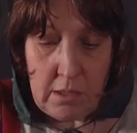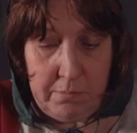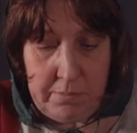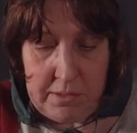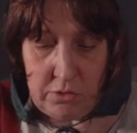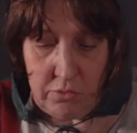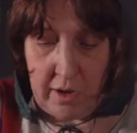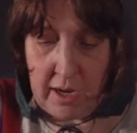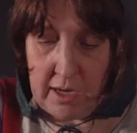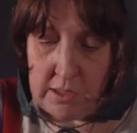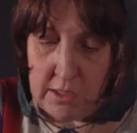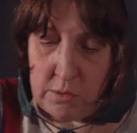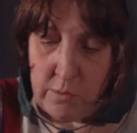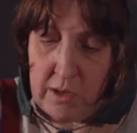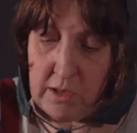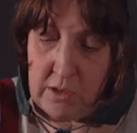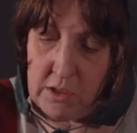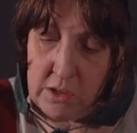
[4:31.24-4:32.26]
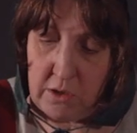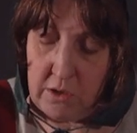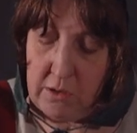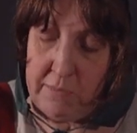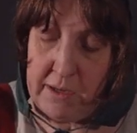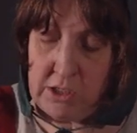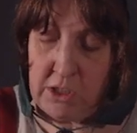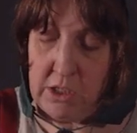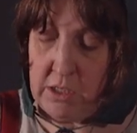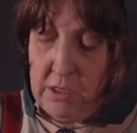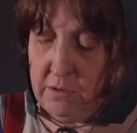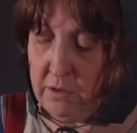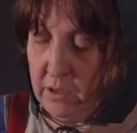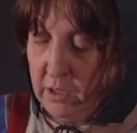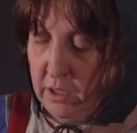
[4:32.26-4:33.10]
can be dried as well, so imagine a,